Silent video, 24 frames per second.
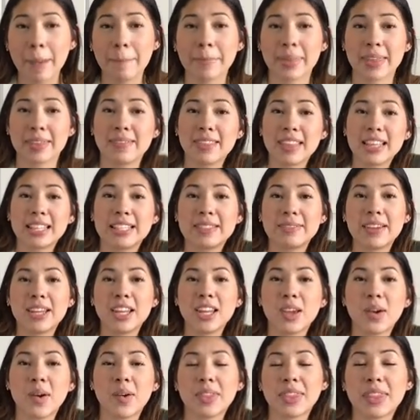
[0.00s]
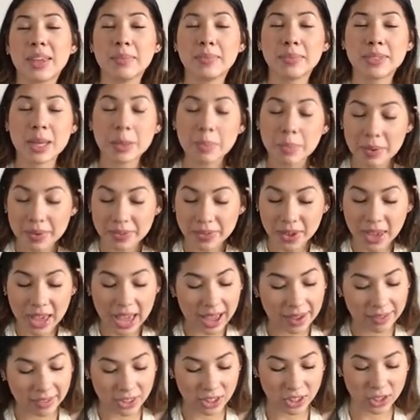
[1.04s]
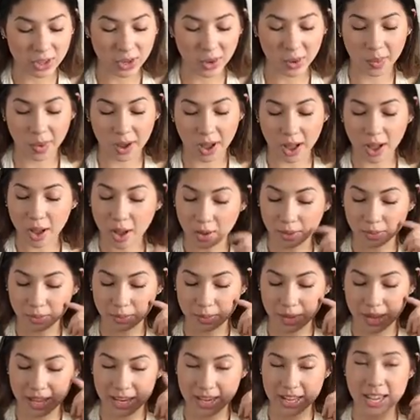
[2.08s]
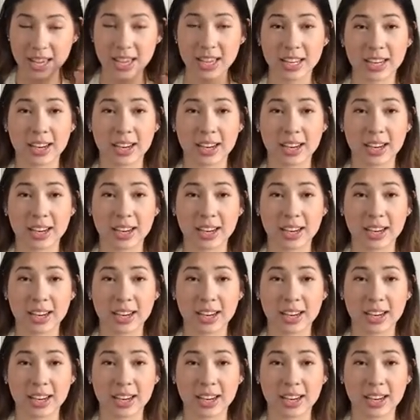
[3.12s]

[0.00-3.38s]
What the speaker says: Give this video a thumbs up if you haven't so already,